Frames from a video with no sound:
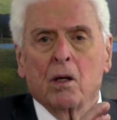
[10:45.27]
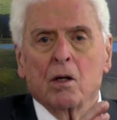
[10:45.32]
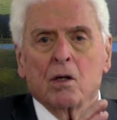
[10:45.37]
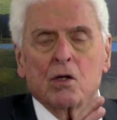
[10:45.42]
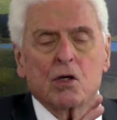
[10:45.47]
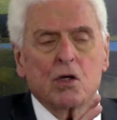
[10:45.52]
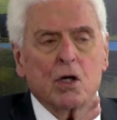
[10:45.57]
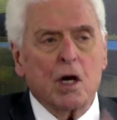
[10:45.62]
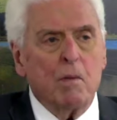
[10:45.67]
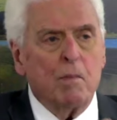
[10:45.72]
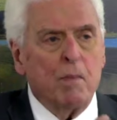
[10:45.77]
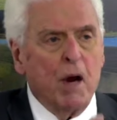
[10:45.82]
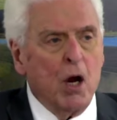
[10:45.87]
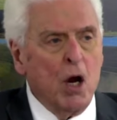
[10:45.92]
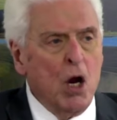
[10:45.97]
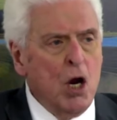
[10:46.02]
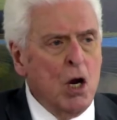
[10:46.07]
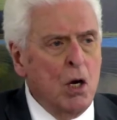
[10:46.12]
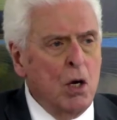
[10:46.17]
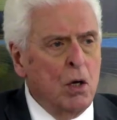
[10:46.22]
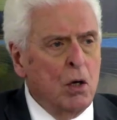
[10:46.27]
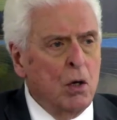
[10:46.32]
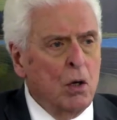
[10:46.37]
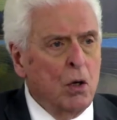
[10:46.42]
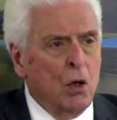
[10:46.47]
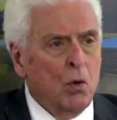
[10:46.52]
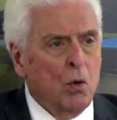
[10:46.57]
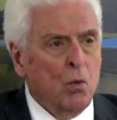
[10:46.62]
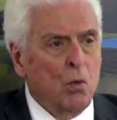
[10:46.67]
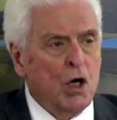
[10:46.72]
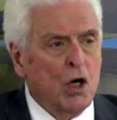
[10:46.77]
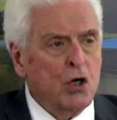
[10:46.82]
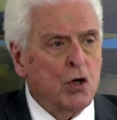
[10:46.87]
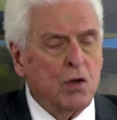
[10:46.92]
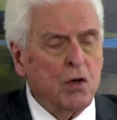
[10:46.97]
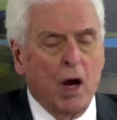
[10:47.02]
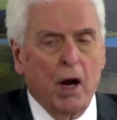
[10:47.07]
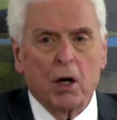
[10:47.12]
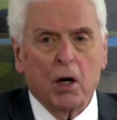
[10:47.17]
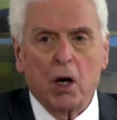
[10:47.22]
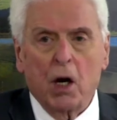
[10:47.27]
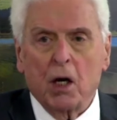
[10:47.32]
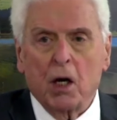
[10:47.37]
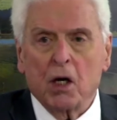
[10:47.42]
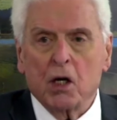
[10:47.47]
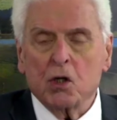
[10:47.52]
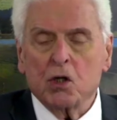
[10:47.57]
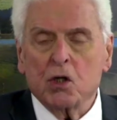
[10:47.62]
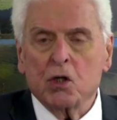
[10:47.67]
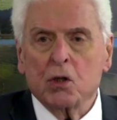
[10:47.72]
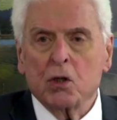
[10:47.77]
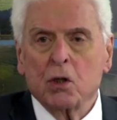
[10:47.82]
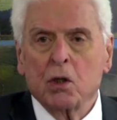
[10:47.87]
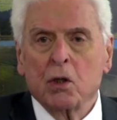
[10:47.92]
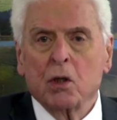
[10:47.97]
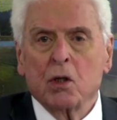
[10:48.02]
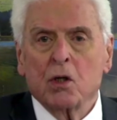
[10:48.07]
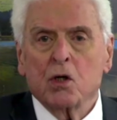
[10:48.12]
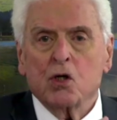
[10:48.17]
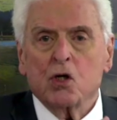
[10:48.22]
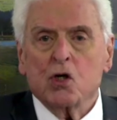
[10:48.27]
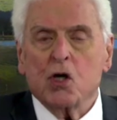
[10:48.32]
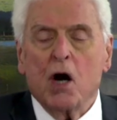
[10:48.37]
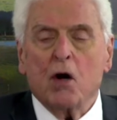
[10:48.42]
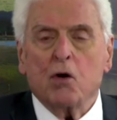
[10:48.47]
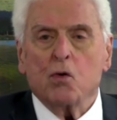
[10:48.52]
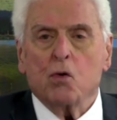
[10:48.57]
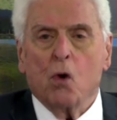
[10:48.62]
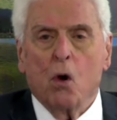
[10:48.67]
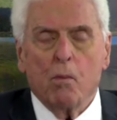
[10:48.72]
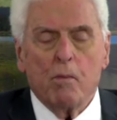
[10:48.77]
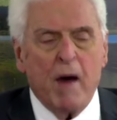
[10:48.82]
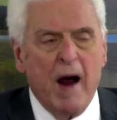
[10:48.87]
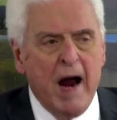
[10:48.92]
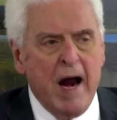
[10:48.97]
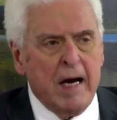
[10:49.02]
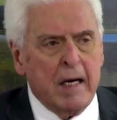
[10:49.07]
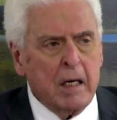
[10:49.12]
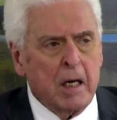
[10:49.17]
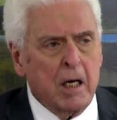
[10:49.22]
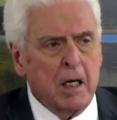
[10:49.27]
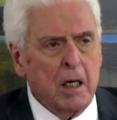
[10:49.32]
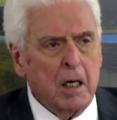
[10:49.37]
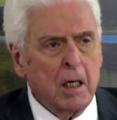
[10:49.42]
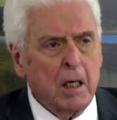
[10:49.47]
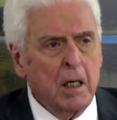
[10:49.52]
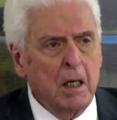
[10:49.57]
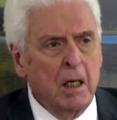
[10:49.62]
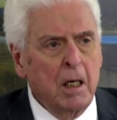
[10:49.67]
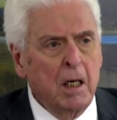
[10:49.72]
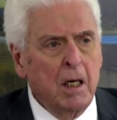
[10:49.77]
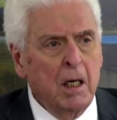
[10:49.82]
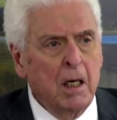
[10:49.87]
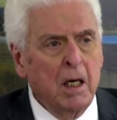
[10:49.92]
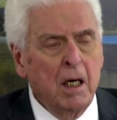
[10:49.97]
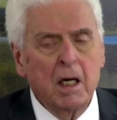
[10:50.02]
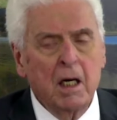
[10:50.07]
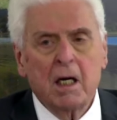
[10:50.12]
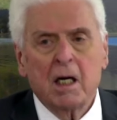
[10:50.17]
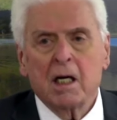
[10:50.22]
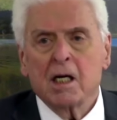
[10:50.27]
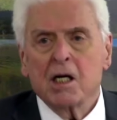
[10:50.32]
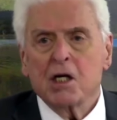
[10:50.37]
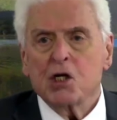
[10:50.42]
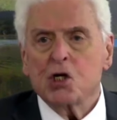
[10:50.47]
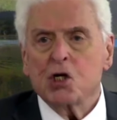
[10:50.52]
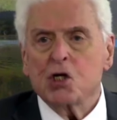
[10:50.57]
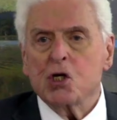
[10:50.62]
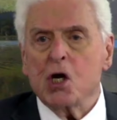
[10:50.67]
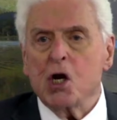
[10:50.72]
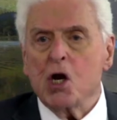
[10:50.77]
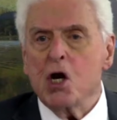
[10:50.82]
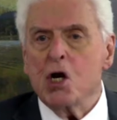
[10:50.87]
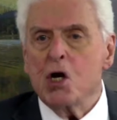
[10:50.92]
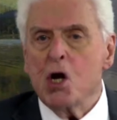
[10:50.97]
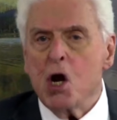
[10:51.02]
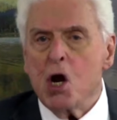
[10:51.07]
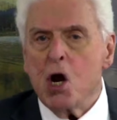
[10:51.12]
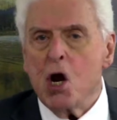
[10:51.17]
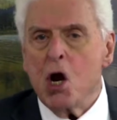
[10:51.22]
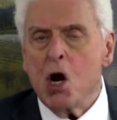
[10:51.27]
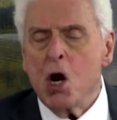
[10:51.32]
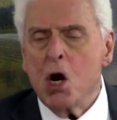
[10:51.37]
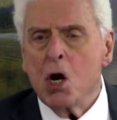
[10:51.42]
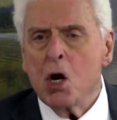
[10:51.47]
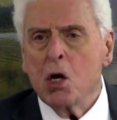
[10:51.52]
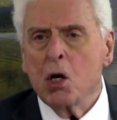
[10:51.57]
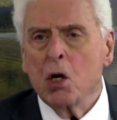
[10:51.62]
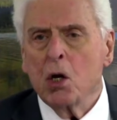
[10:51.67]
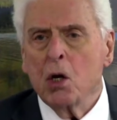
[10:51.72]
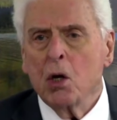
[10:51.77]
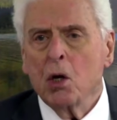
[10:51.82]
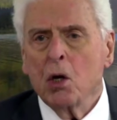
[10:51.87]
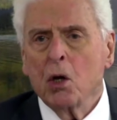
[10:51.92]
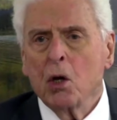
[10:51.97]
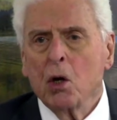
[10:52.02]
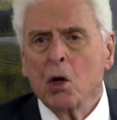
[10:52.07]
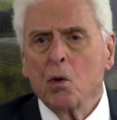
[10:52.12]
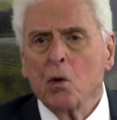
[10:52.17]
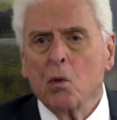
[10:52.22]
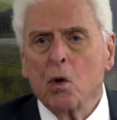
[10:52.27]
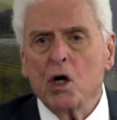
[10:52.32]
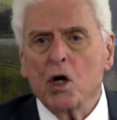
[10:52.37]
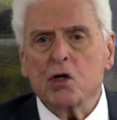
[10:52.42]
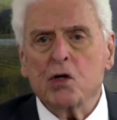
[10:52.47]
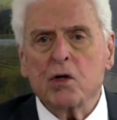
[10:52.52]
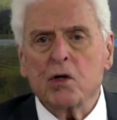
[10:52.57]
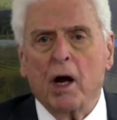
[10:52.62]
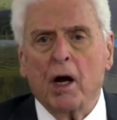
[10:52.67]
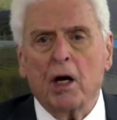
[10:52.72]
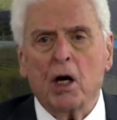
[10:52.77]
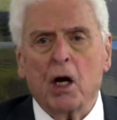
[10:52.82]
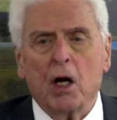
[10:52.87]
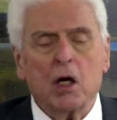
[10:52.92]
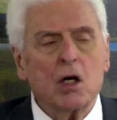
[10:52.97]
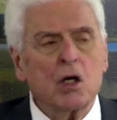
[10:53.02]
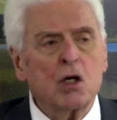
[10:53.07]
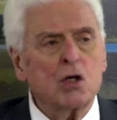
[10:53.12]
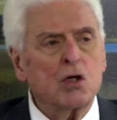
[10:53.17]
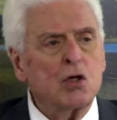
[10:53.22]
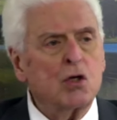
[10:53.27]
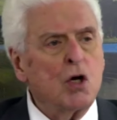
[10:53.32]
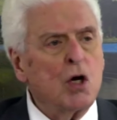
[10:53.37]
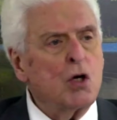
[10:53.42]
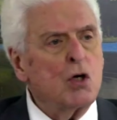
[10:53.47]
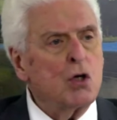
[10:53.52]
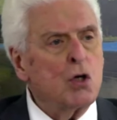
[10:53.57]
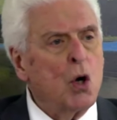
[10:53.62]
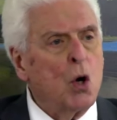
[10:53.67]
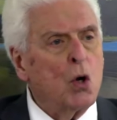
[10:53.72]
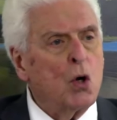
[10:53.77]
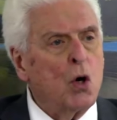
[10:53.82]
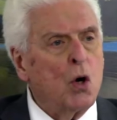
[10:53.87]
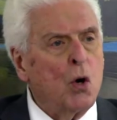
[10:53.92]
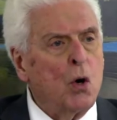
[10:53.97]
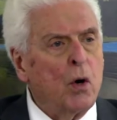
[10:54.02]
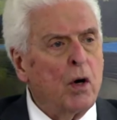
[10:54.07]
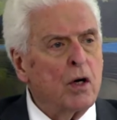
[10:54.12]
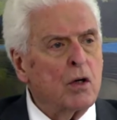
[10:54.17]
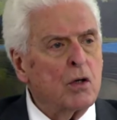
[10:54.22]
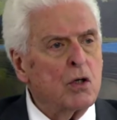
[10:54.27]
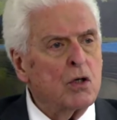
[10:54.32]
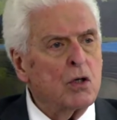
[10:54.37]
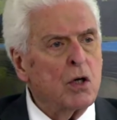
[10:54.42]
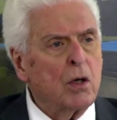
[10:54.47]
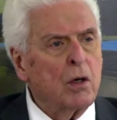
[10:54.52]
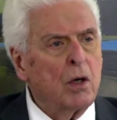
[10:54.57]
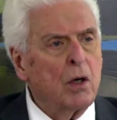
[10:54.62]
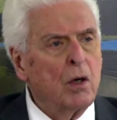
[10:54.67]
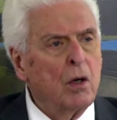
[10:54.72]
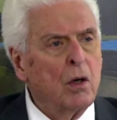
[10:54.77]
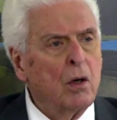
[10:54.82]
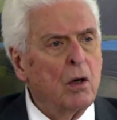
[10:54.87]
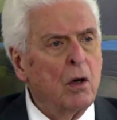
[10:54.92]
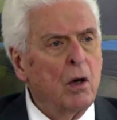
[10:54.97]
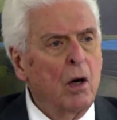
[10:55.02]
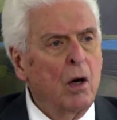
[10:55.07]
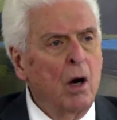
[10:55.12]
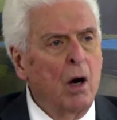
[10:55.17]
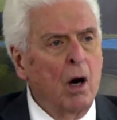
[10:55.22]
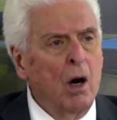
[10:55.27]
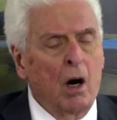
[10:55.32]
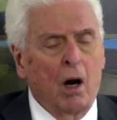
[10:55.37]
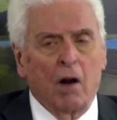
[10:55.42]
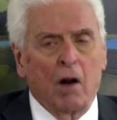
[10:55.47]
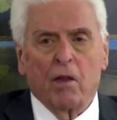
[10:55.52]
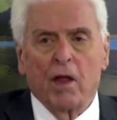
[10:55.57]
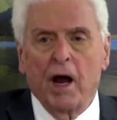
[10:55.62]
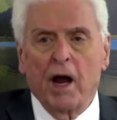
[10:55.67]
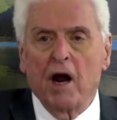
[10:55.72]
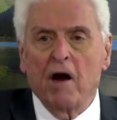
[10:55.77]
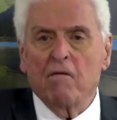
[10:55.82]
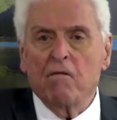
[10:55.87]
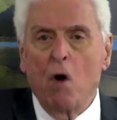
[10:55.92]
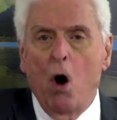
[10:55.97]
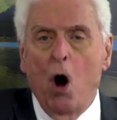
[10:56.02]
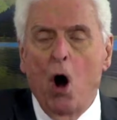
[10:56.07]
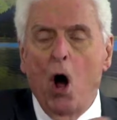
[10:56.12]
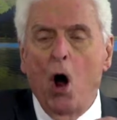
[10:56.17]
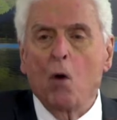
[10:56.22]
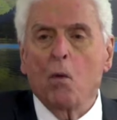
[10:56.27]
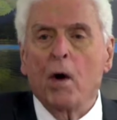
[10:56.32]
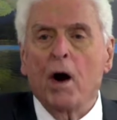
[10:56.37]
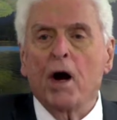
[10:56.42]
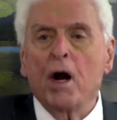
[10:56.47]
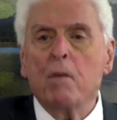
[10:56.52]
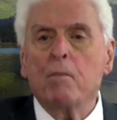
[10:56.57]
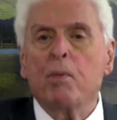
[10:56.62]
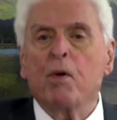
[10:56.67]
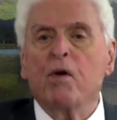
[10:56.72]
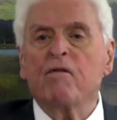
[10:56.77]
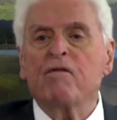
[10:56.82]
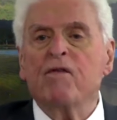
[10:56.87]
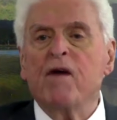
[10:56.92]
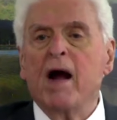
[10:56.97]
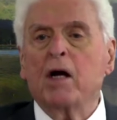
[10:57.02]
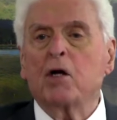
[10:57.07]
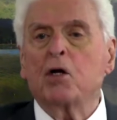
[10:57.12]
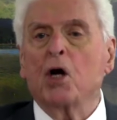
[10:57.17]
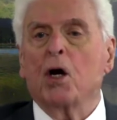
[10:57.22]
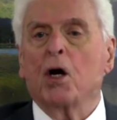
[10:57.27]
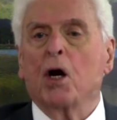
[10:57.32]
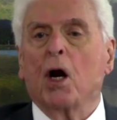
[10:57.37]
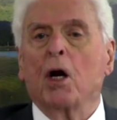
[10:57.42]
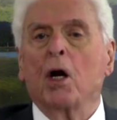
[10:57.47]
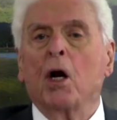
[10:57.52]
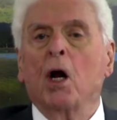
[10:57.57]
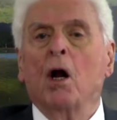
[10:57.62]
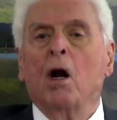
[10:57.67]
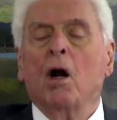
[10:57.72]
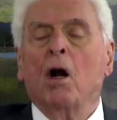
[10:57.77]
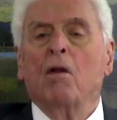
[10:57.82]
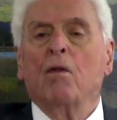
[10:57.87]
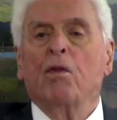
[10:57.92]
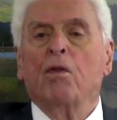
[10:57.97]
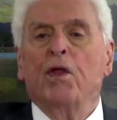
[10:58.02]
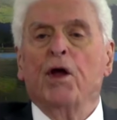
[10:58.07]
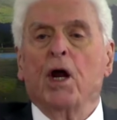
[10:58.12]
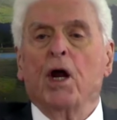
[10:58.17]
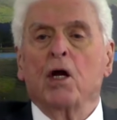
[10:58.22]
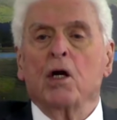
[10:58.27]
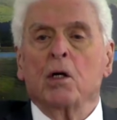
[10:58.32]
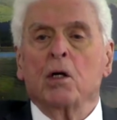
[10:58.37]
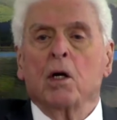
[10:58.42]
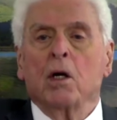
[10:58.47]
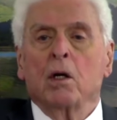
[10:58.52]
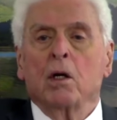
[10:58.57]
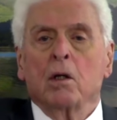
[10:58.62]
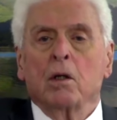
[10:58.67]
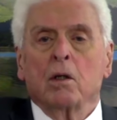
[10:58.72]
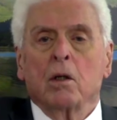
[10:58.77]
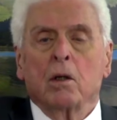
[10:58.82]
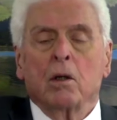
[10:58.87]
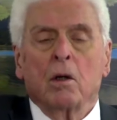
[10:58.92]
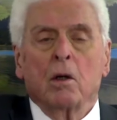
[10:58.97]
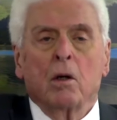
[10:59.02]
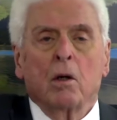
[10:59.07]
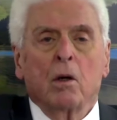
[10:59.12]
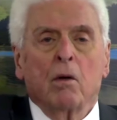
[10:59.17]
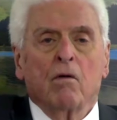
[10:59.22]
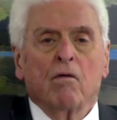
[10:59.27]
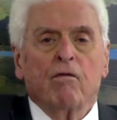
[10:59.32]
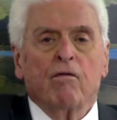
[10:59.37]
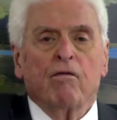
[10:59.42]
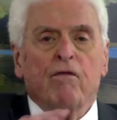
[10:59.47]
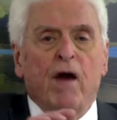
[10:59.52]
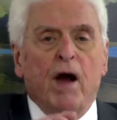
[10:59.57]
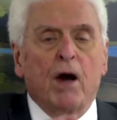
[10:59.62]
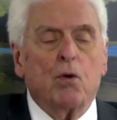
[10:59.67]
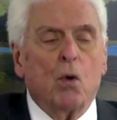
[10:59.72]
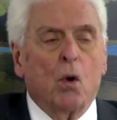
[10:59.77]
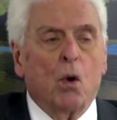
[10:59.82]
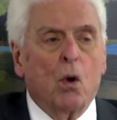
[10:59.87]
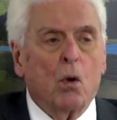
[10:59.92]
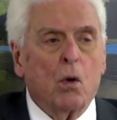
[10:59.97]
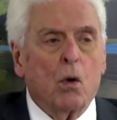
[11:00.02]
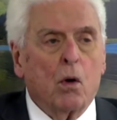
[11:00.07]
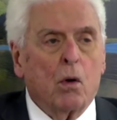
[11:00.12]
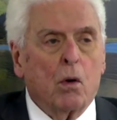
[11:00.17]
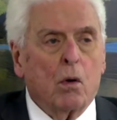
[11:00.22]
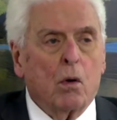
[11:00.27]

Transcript: C B, which then is central bank, C D, which then is digital currency. They have already perfected it. The Federal